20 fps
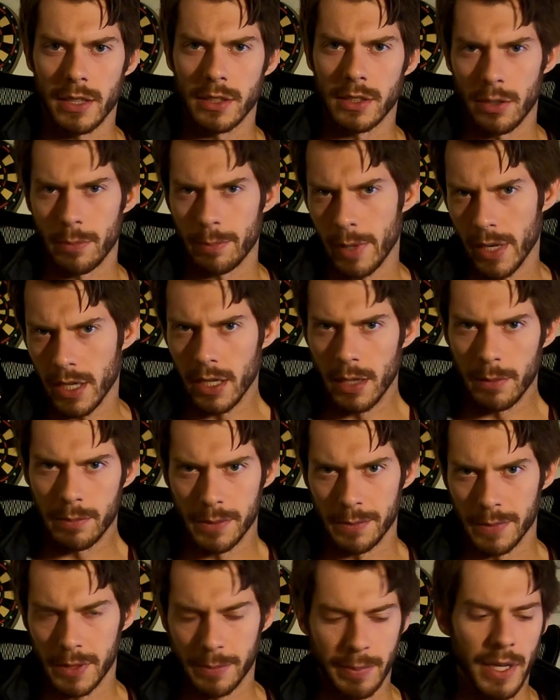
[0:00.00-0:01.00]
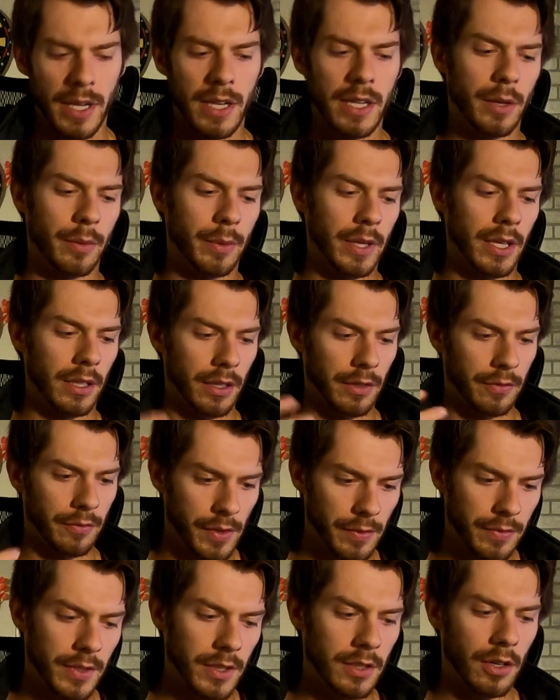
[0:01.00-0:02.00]
can start picking up some speed and we get like
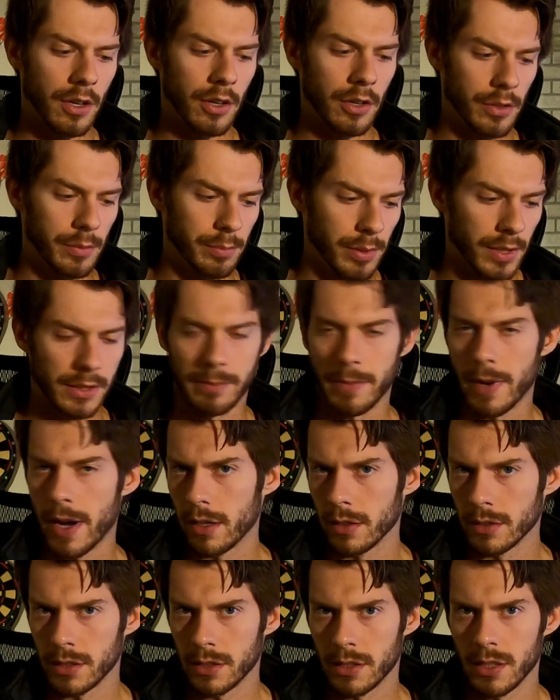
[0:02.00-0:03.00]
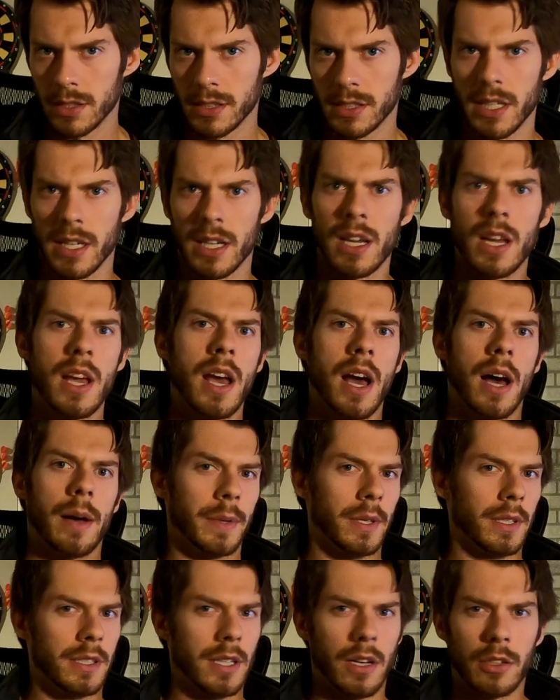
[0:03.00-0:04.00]
50 to 100 plus miles into this thing, I'm
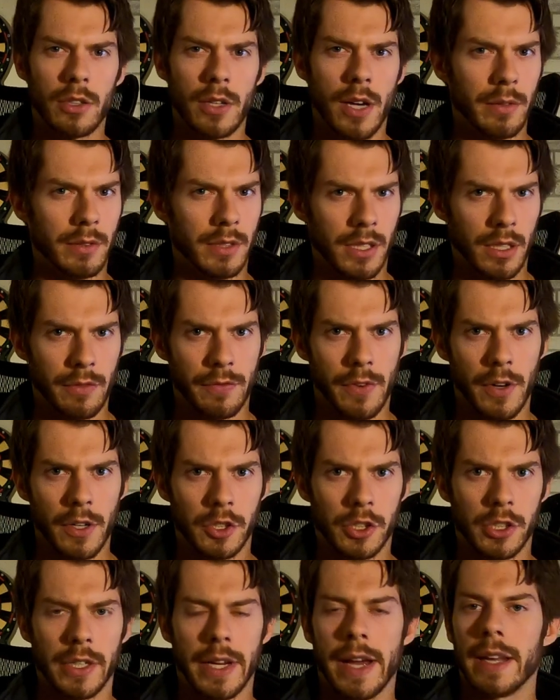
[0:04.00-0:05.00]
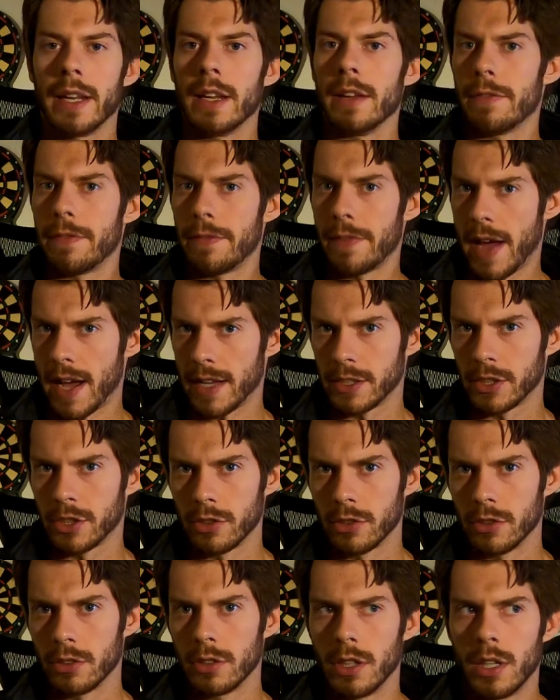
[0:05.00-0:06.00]
going to tell you how it's going to function at a
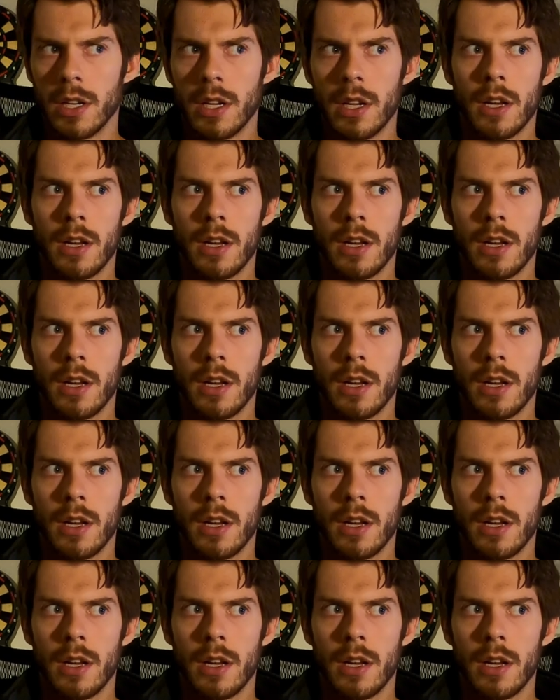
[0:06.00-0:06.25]
faster